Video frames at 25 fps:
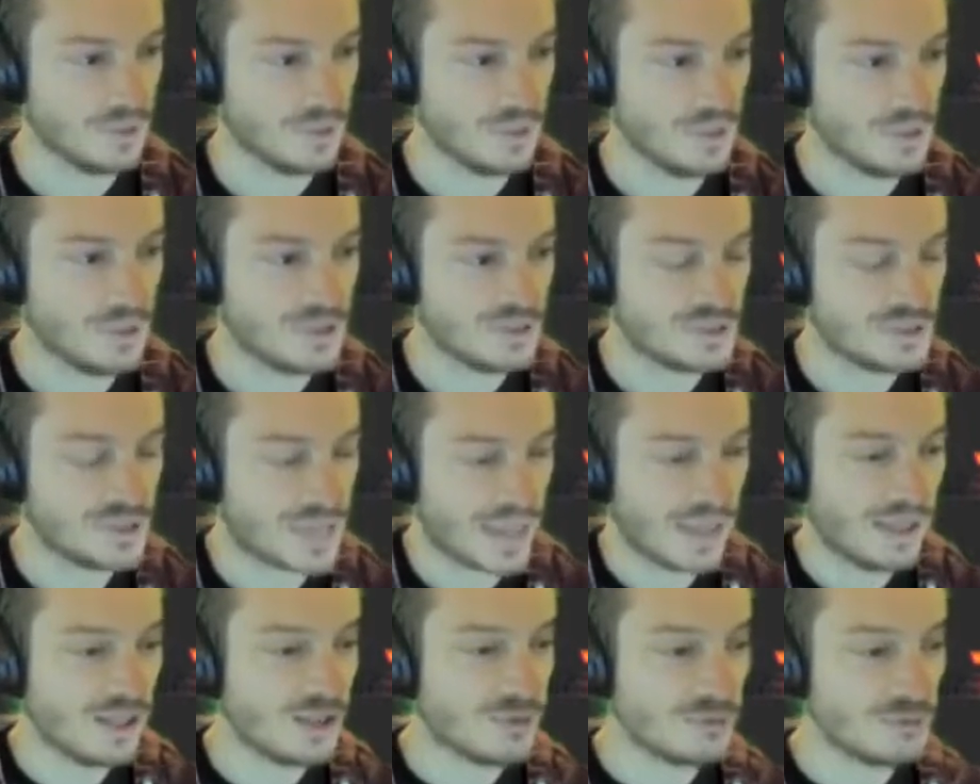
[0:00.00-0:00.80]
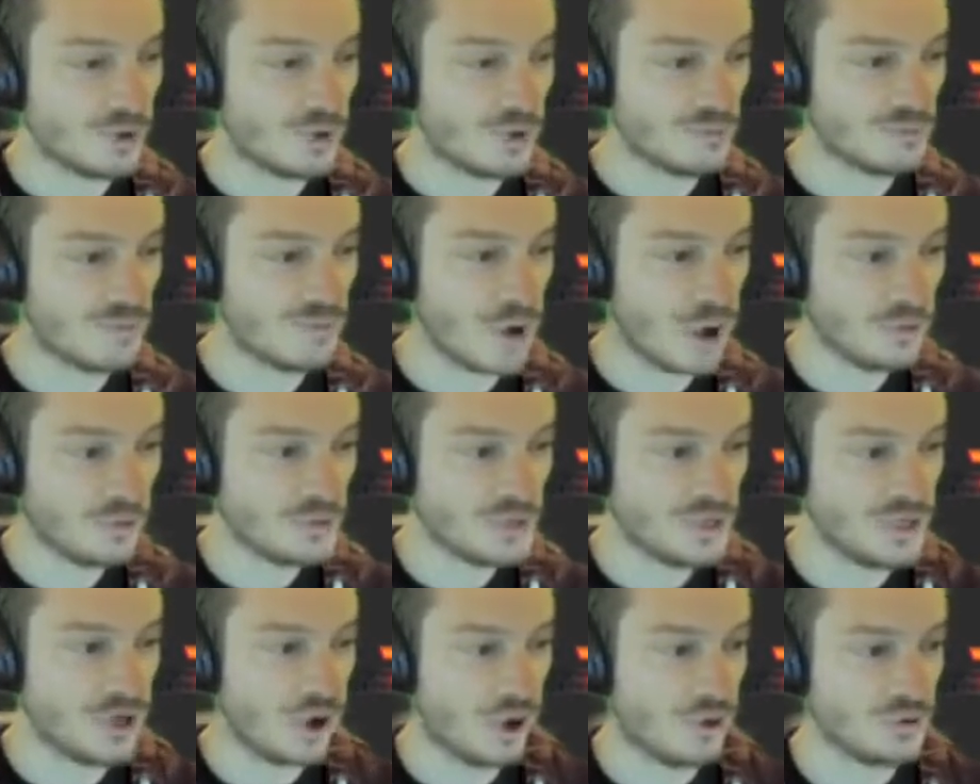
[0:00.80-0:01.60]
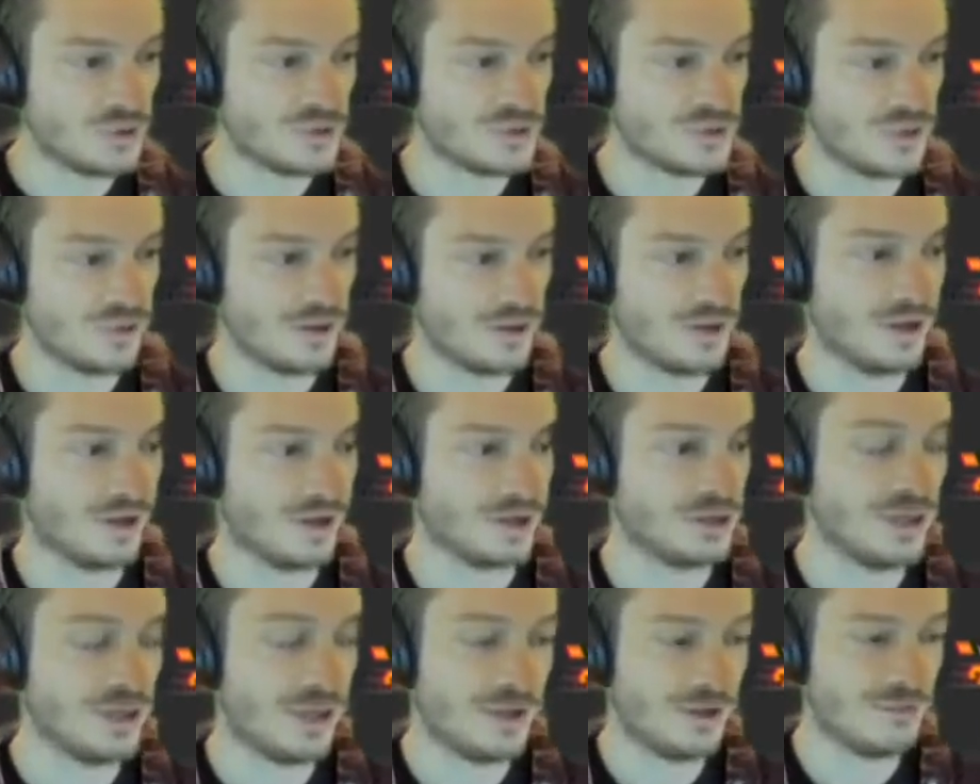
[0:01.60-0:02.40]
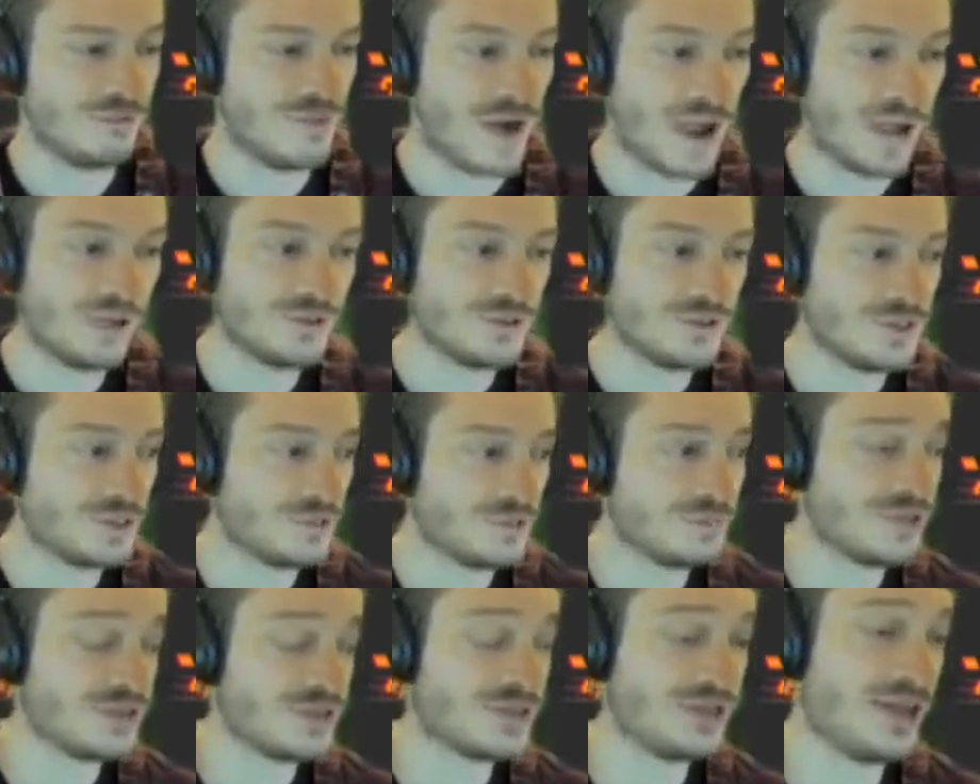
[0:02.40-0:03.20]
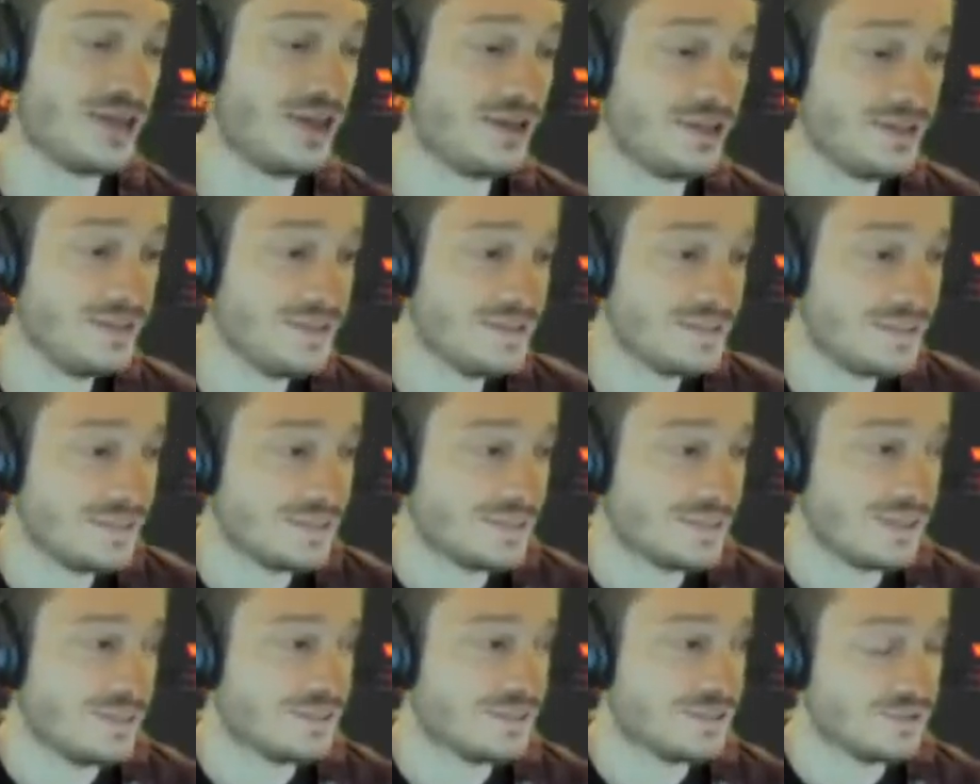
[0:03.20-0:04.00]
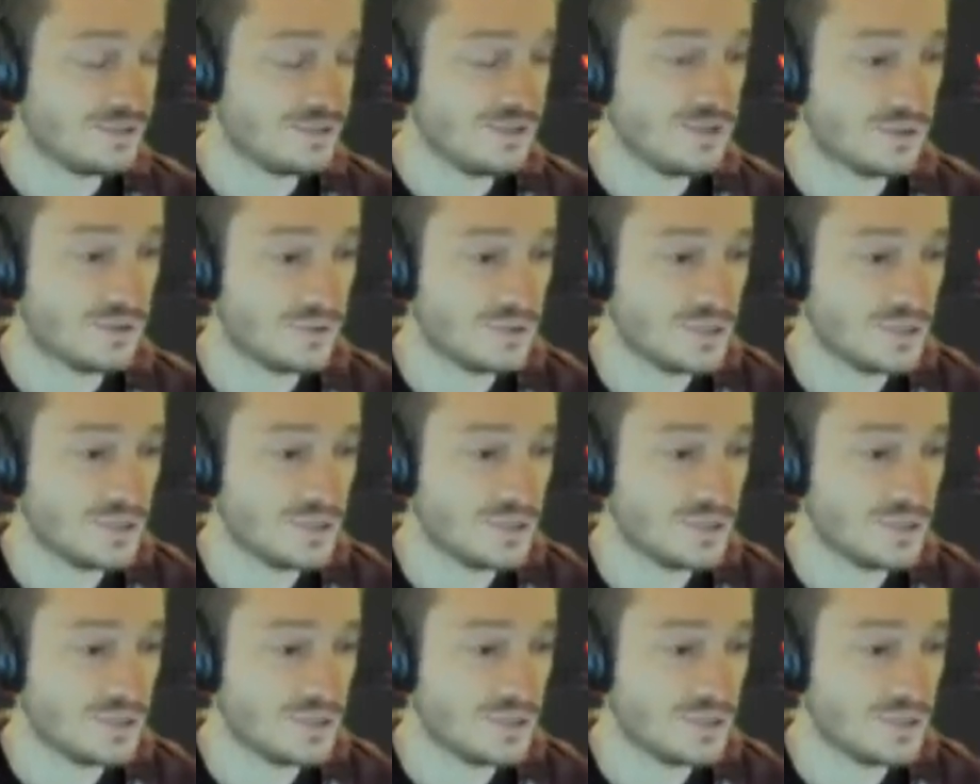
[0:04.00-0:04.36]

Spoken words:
Scalable multi-host file systems is not an easy thing to do.